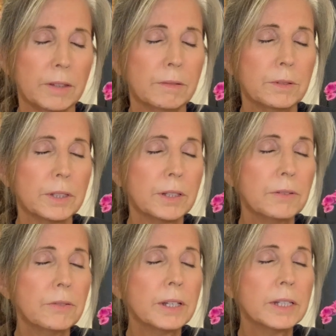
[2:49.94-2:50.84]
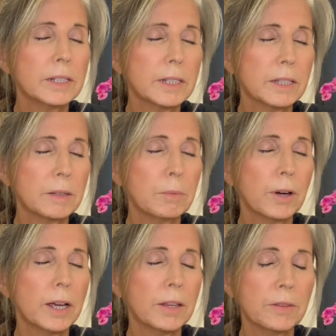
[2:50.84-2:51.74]
Really feeling the
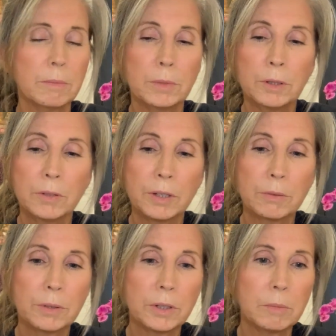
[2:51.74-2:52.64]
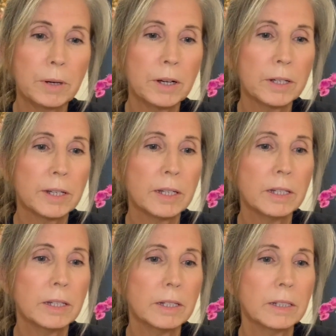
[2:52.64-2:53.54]
breath moving through your
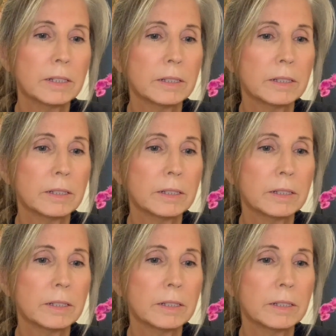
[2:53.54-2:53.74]
body.